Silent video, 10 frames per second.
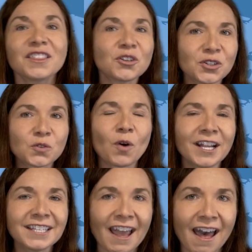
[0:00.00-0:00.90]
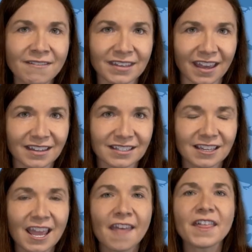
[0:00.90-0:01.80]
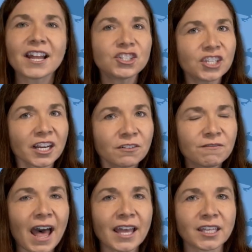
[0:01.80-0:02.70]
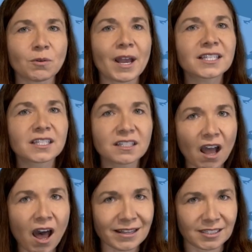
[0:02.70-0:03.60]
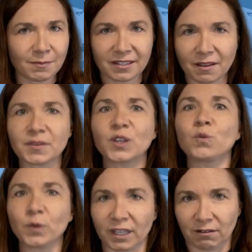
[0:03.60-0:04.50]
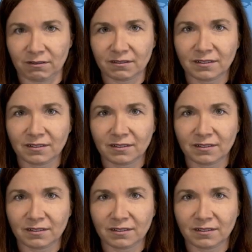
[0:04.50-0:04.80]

There's just one caveat. That shared value has got to be something real.